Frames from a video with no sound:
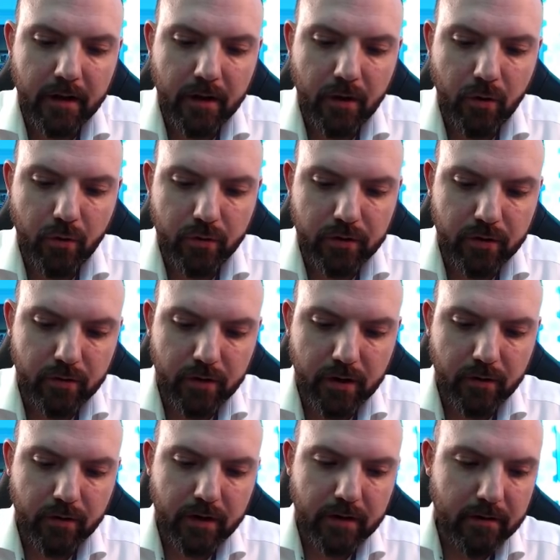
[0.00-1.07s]
Oh, you
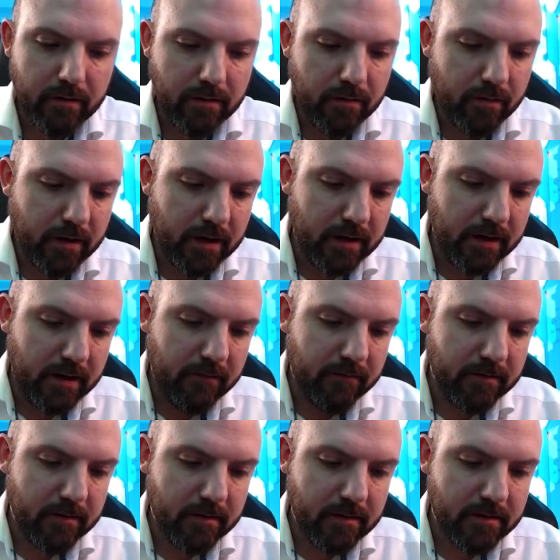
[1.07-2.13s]
know, you can
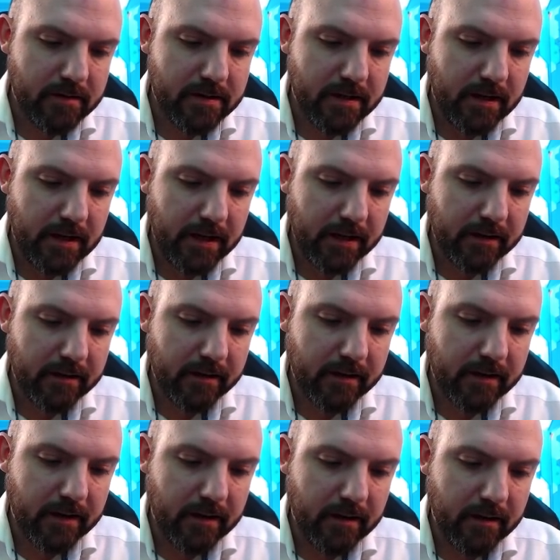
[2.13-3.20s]
even select the
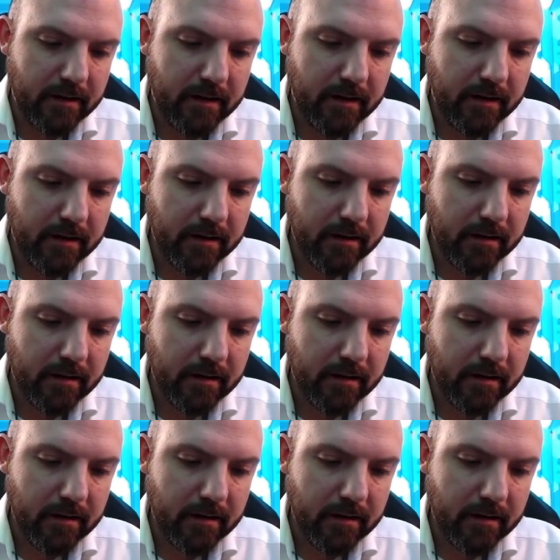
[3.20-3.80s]
color there.